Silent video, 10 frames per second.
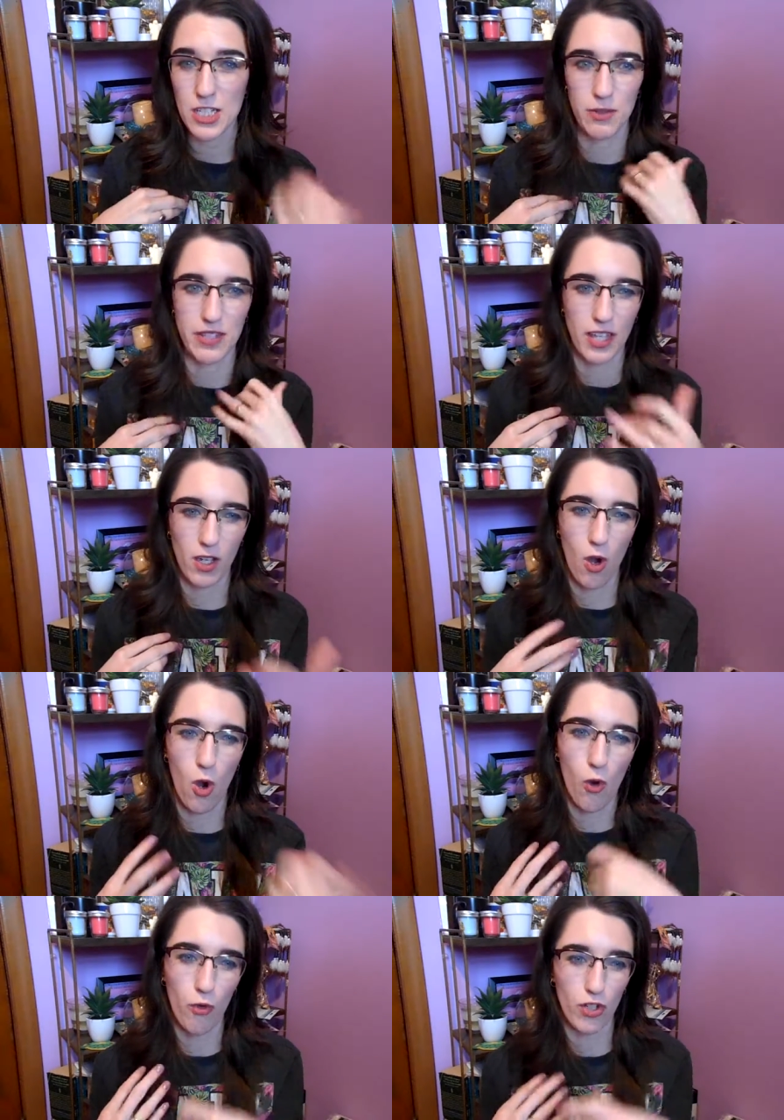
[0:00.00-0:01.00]
so it like
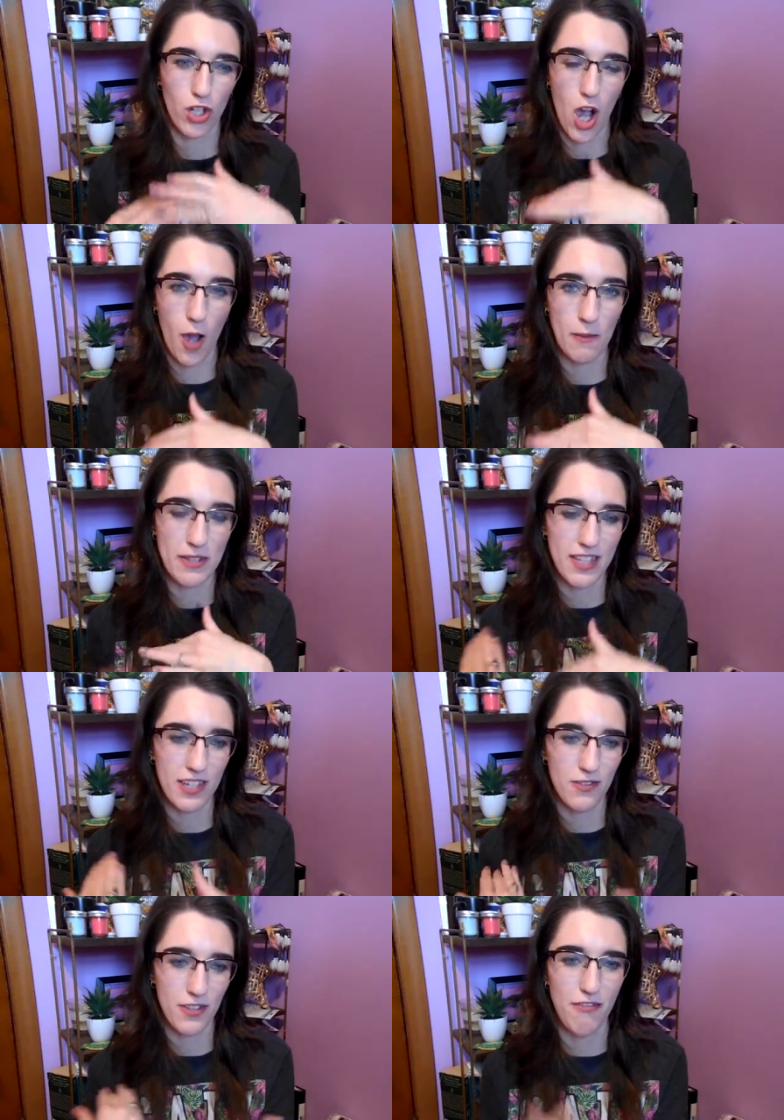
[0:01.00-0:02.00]

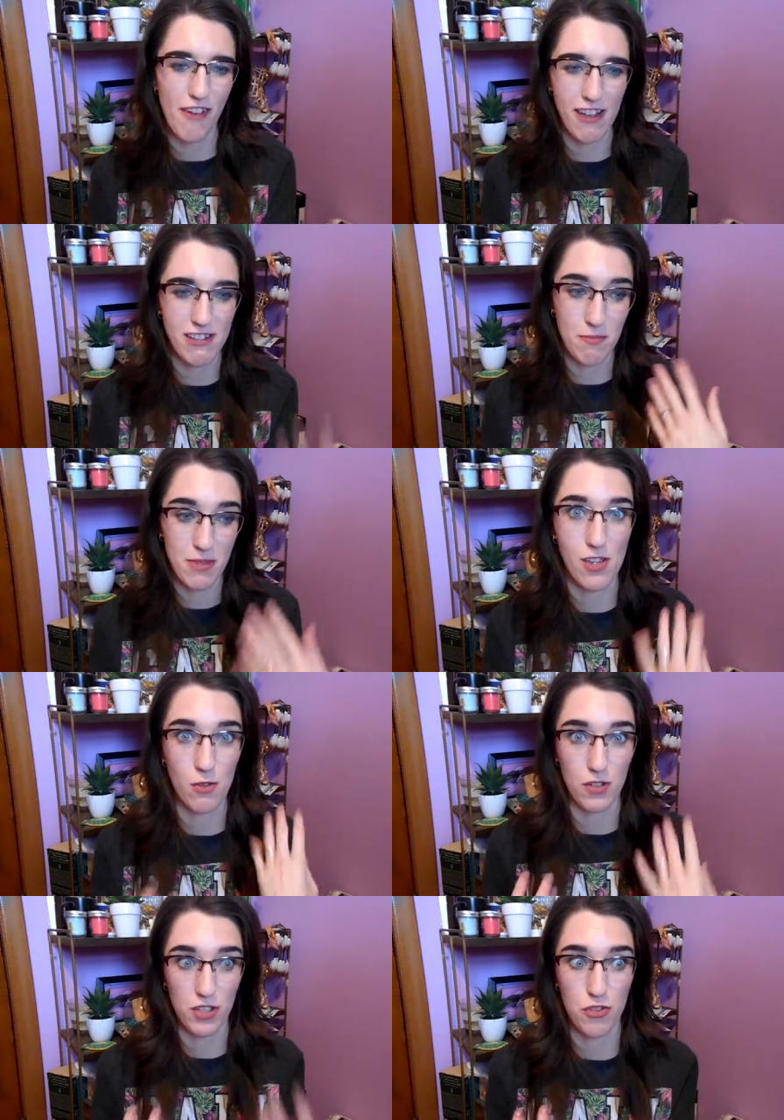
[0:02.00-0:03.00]
overcompensates for the fact of
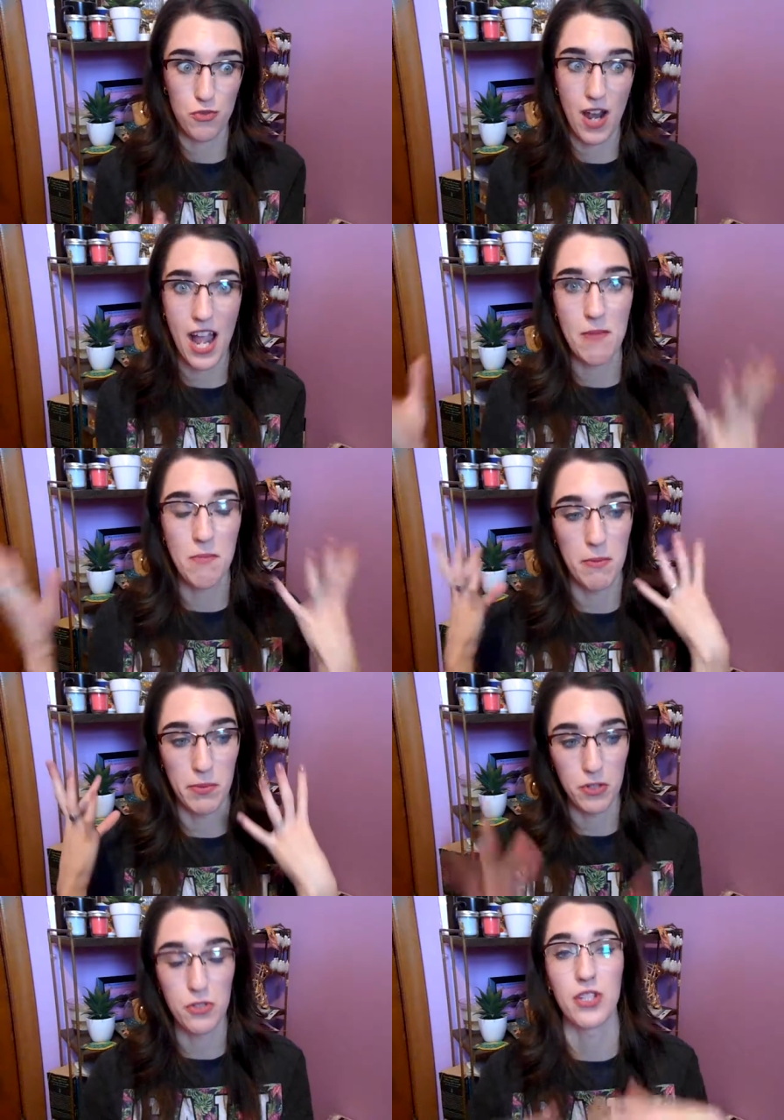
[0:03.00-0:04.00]
being really dry by
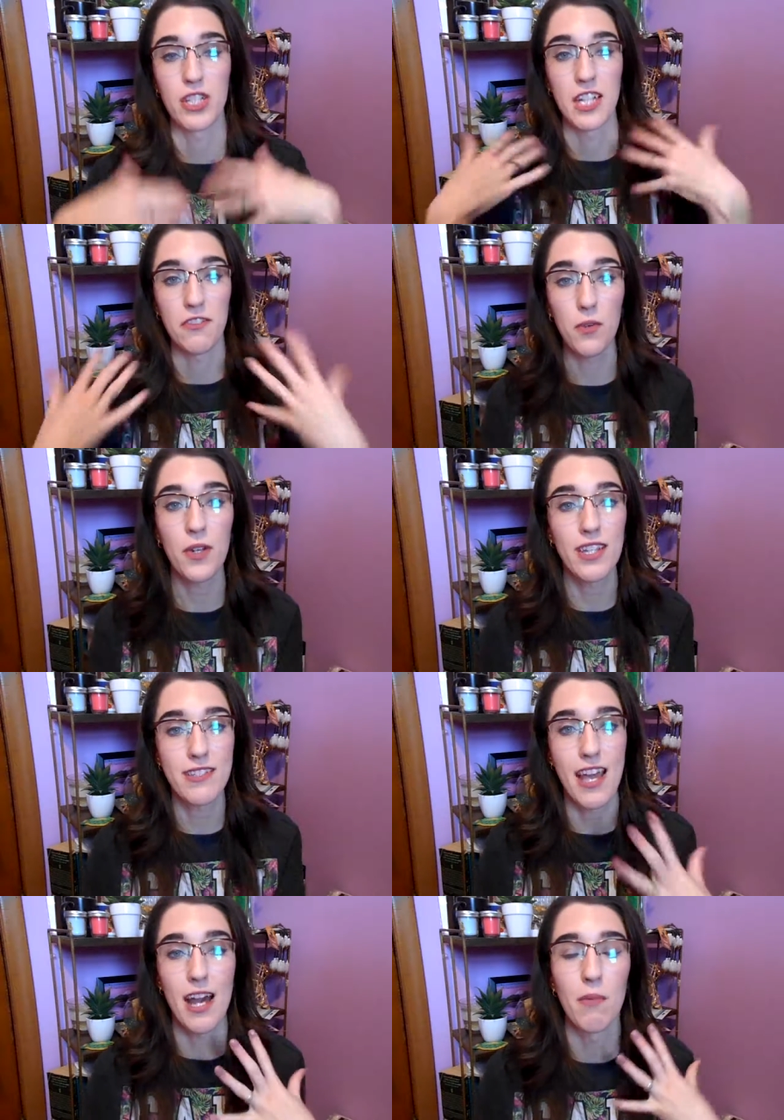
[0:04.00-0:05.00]
producing a lot of oils
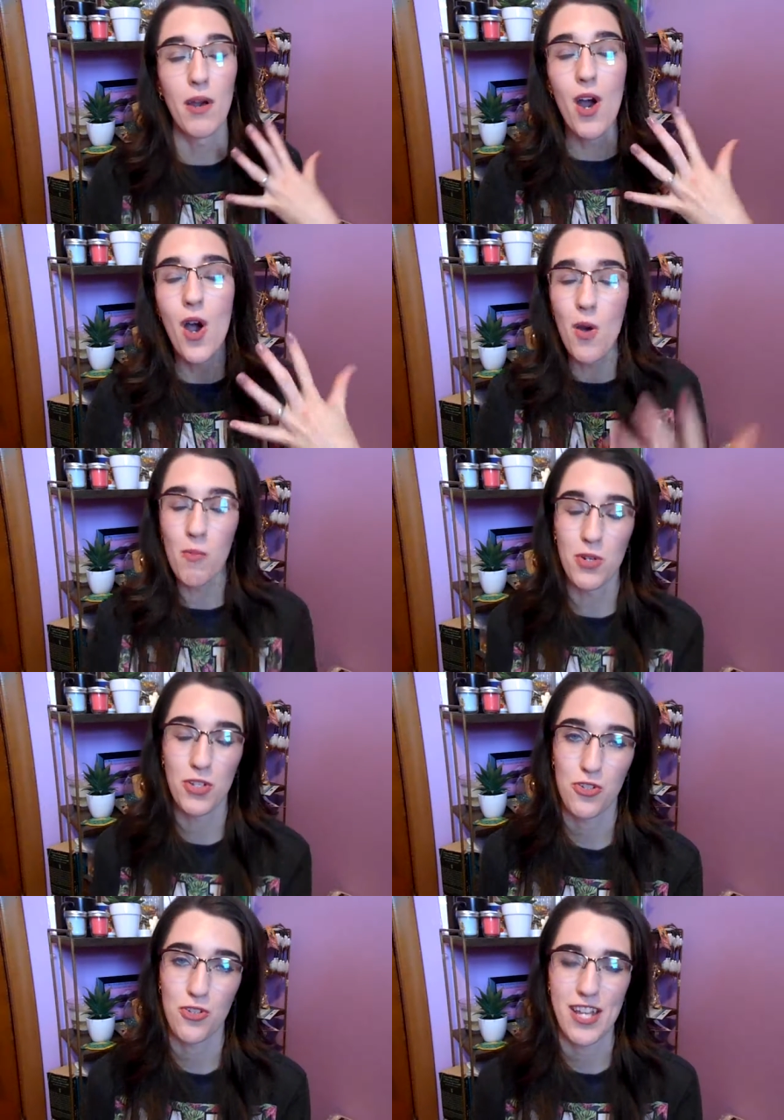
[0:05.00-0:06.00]
to help
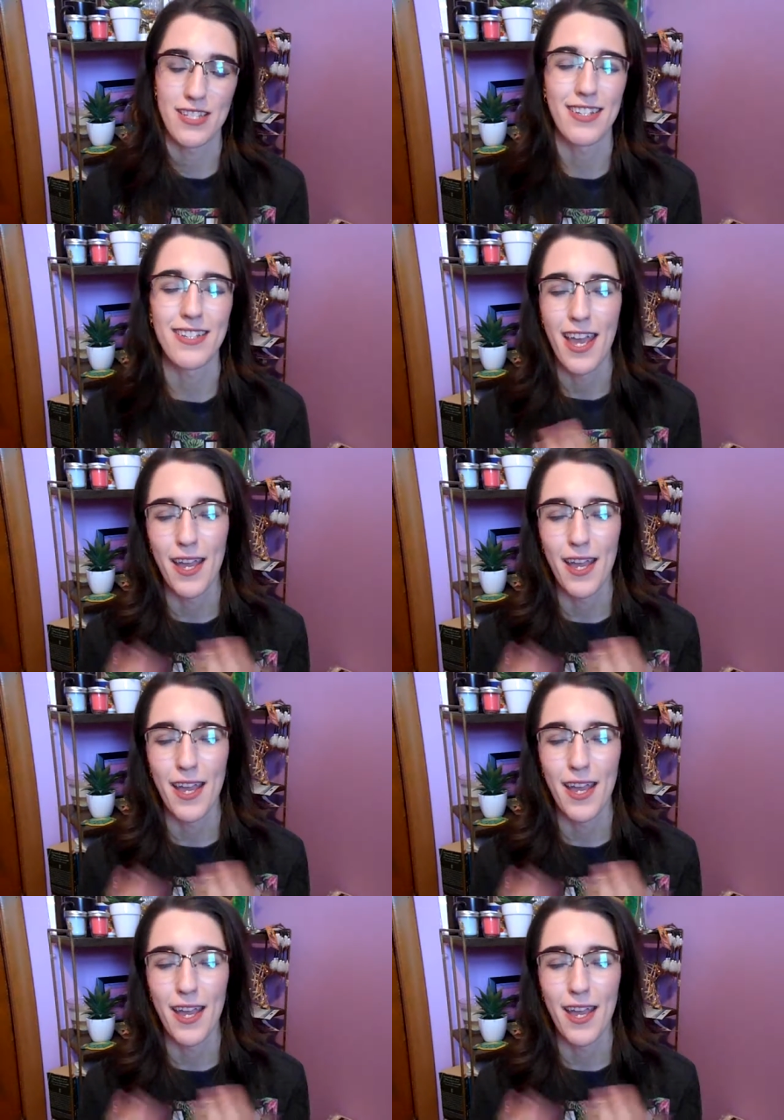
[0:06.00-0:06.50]
moisturize it.